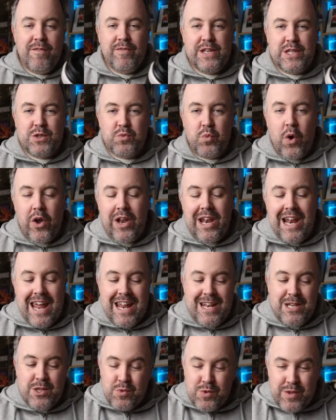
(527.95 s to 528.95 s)
this one
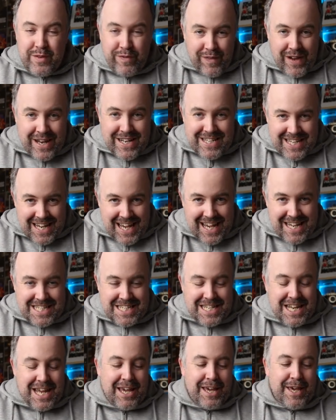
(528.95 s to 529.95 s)
lens, was
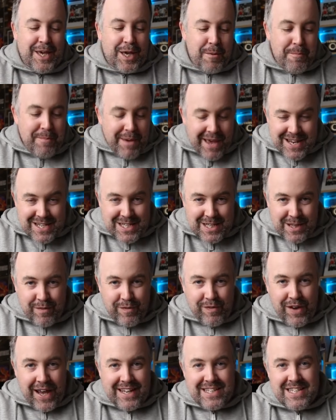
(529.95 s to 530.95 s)
fantastic compared to the
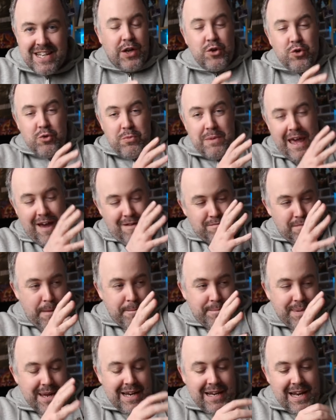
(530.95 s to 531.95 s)
fact that I'd normally have my
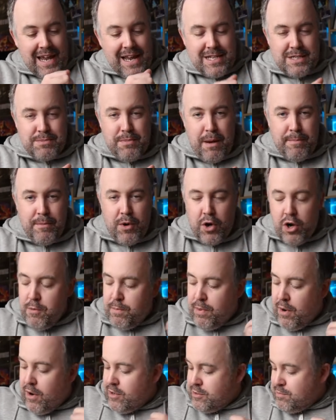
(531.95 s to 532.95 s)
big lens, my
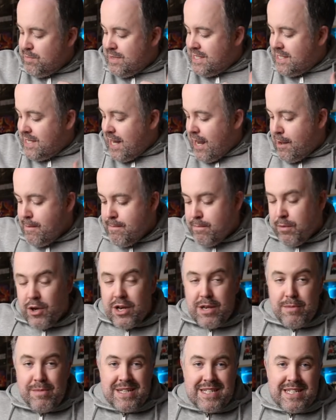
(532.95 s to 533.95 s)
monopod, my second
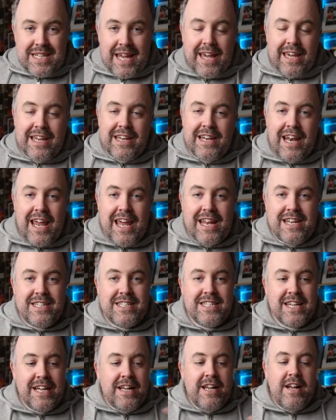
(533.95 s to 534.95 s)
body, my second
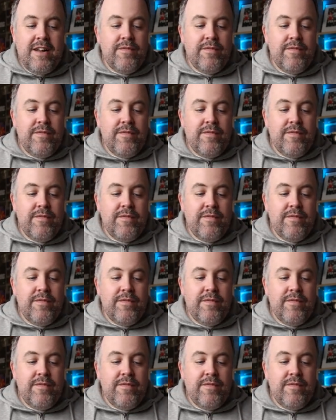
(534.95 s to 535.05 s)
lens.